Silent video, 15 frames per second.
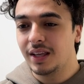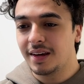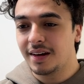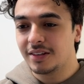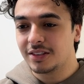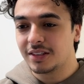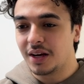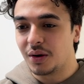
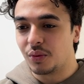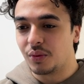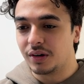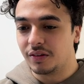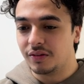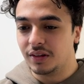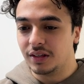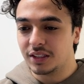just get rid
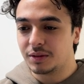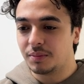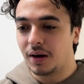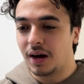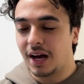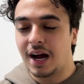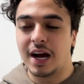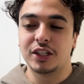of this, but
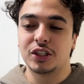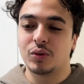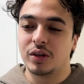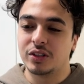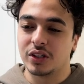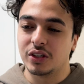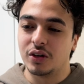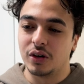I, I just wanted
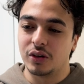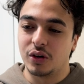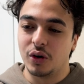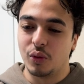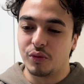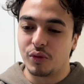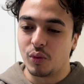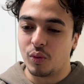to go, go
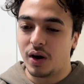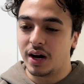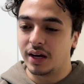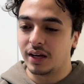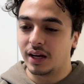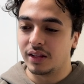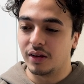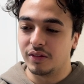over why
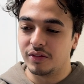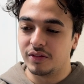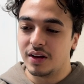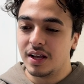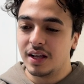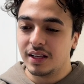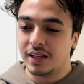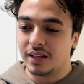I love
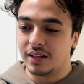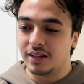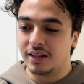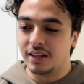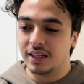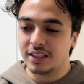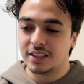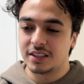
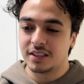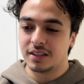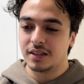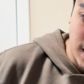this.